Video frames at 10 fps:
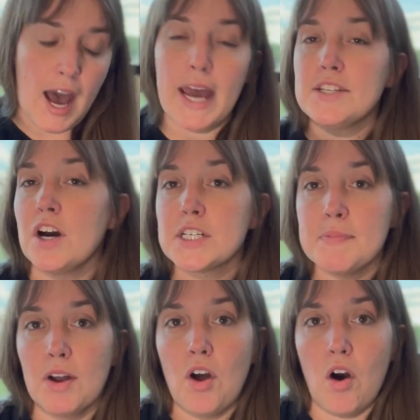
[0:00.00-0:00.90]
talked
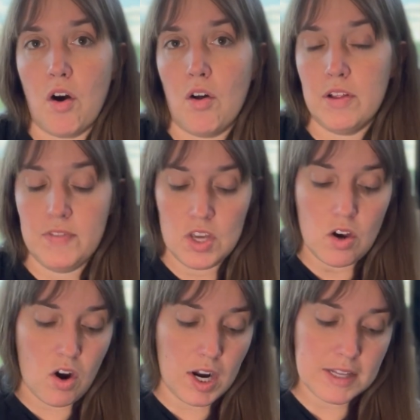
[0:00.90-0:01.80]
about all of the
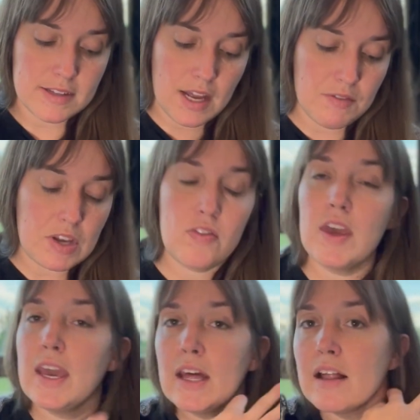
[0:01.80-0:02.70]
yarns and
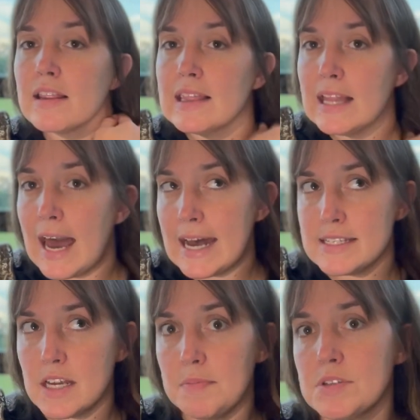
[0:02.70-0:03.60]
everything last
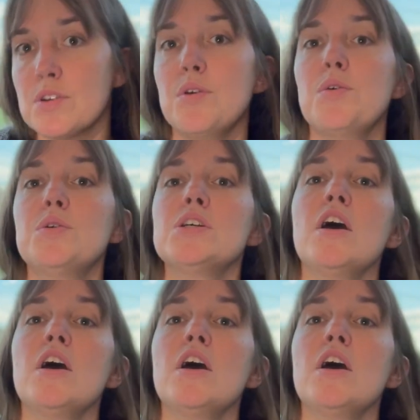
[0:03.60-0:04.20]
episode,